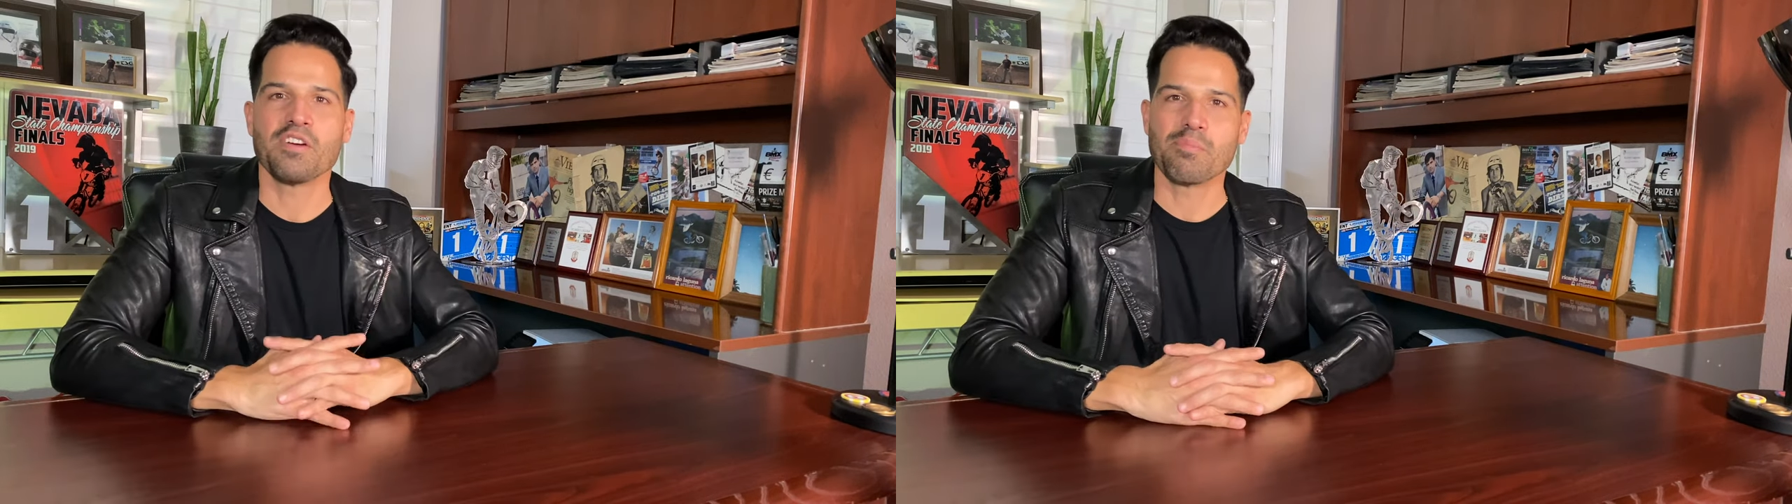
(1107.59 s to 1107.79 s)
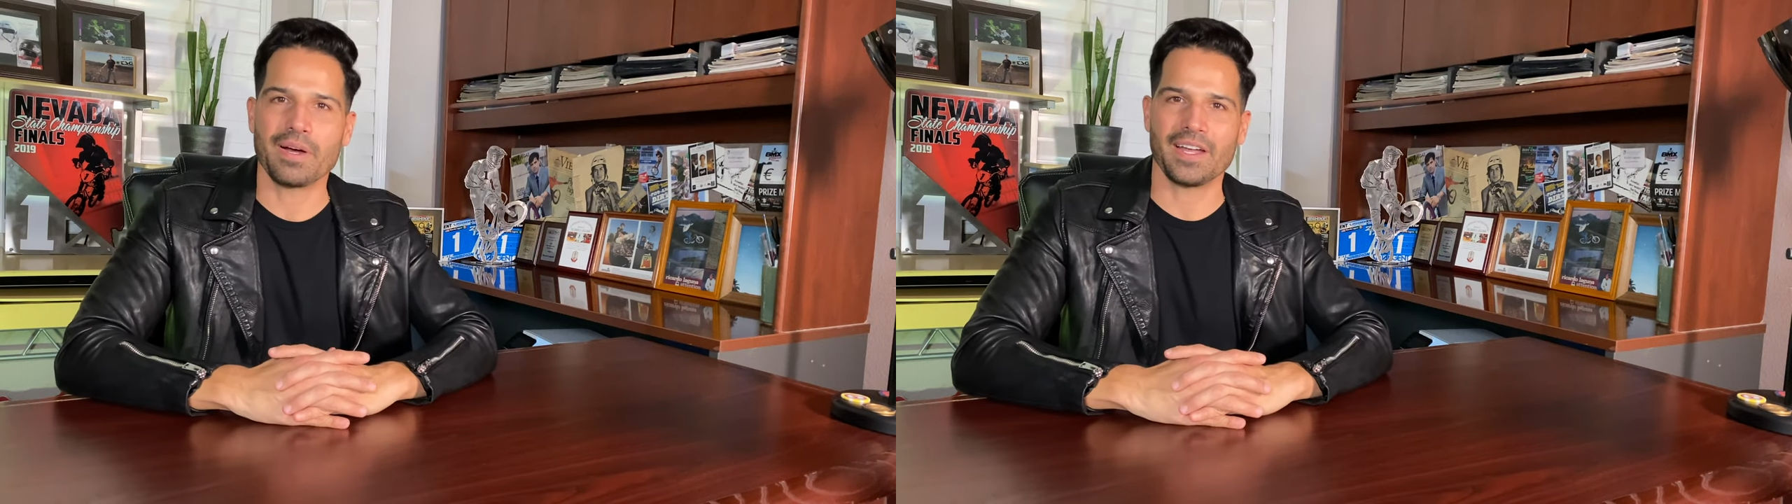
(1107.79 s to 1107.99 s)

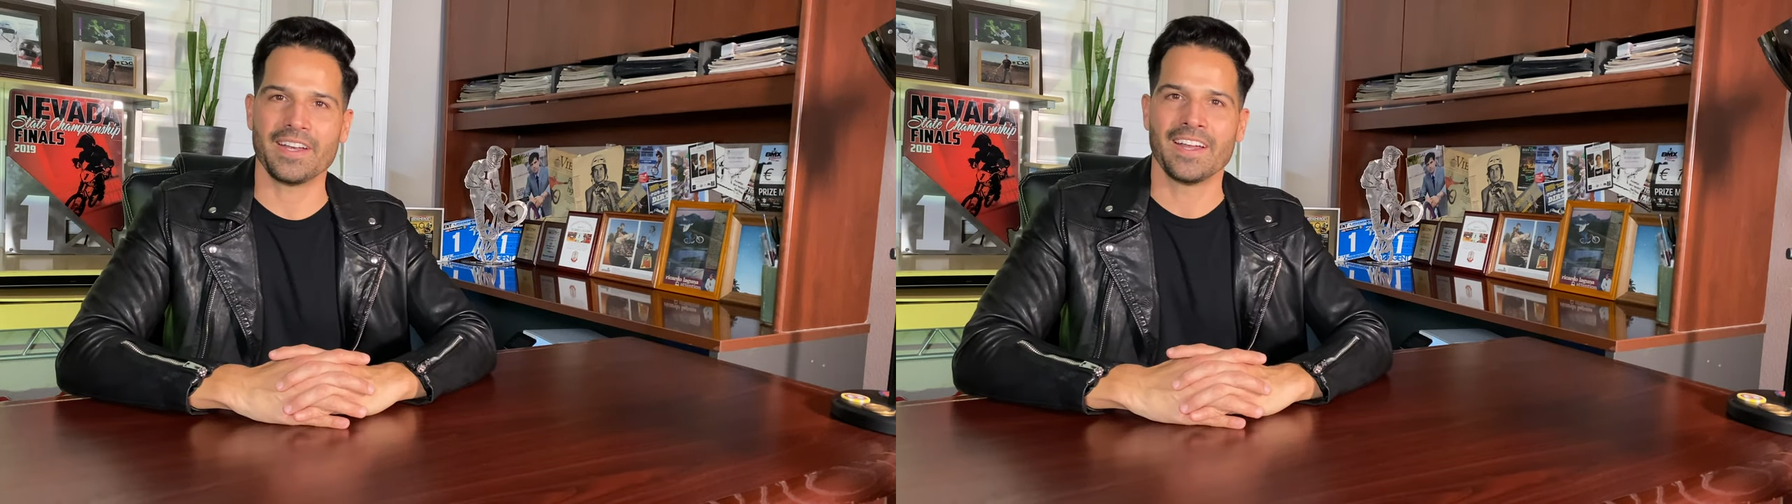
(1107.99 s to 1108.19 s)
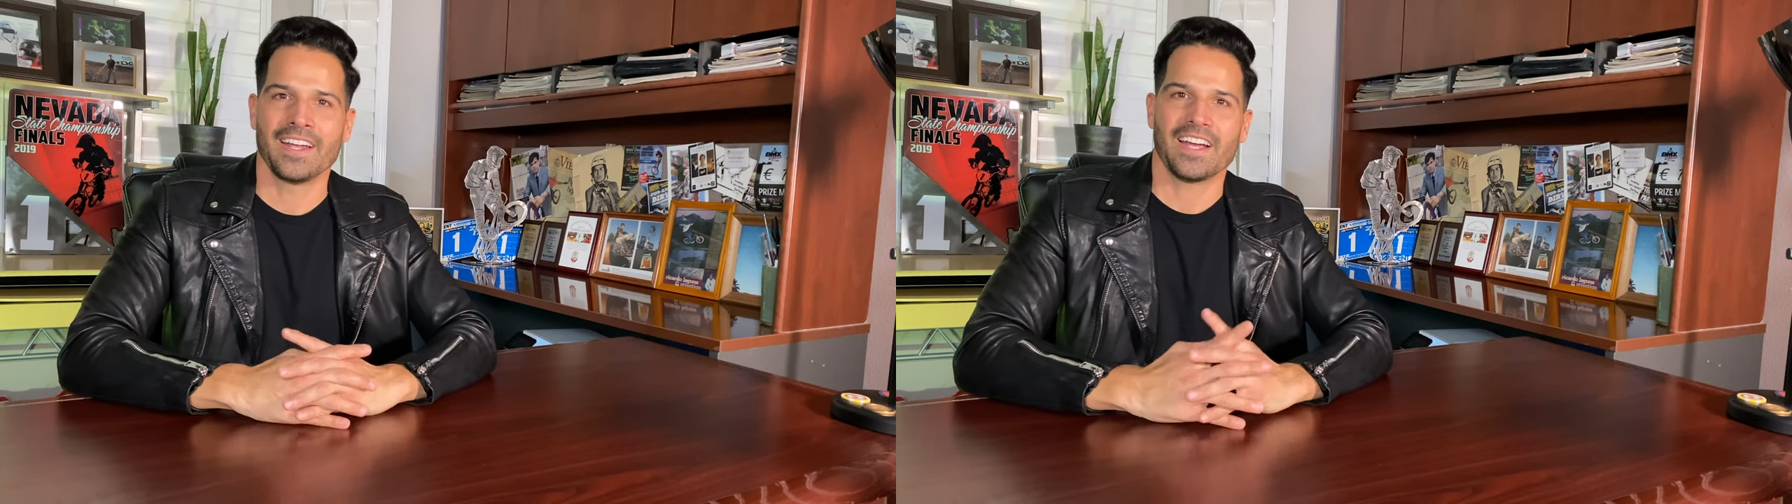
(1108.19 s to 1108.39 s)

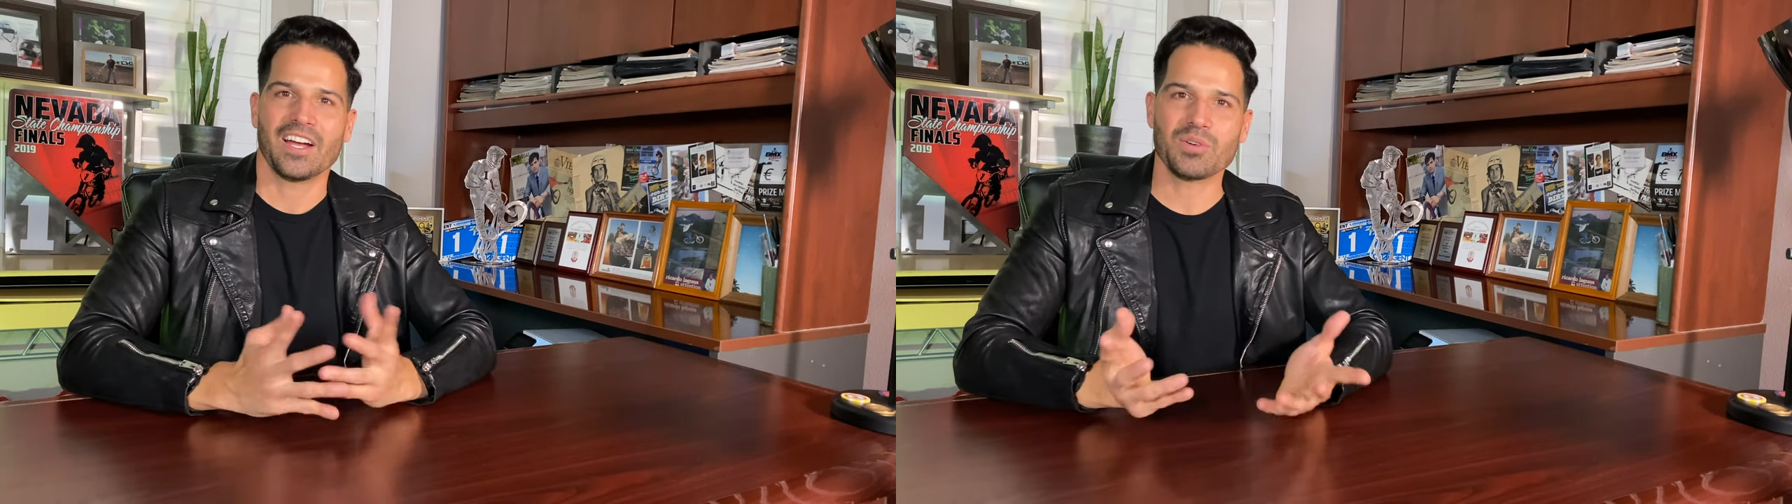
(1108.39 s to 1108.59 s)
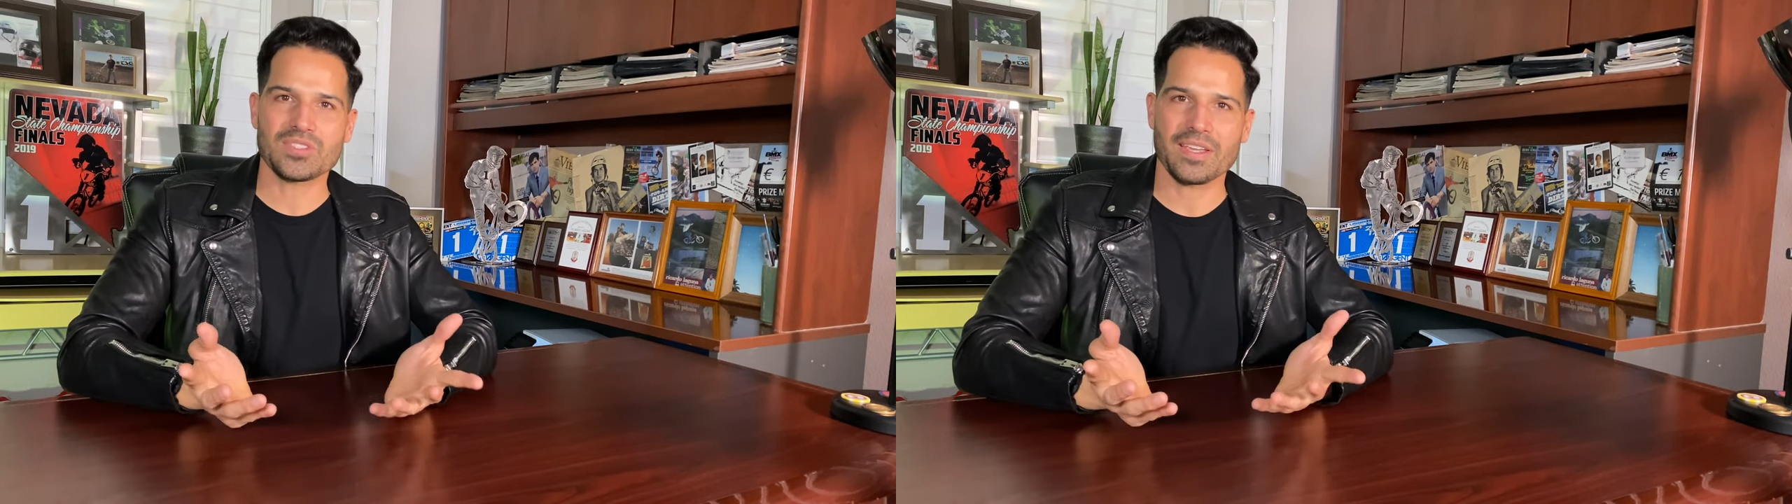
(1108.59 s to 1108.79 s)
But I
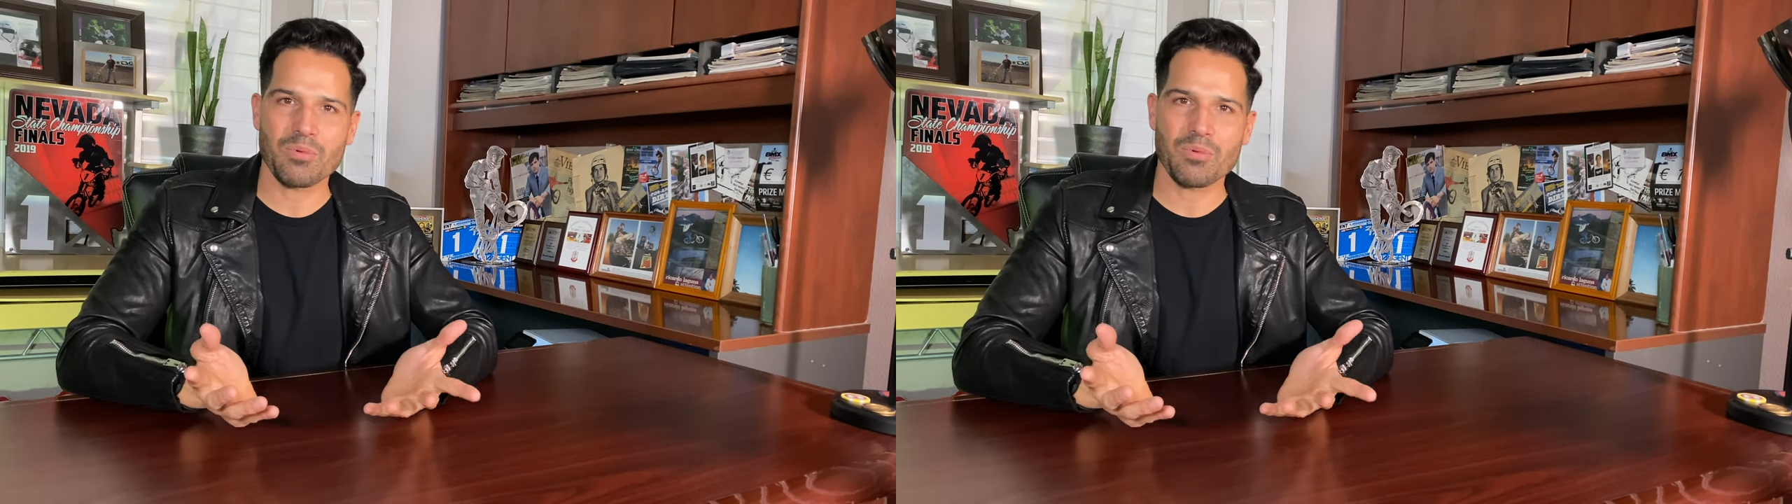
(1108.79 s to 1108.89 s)
was like,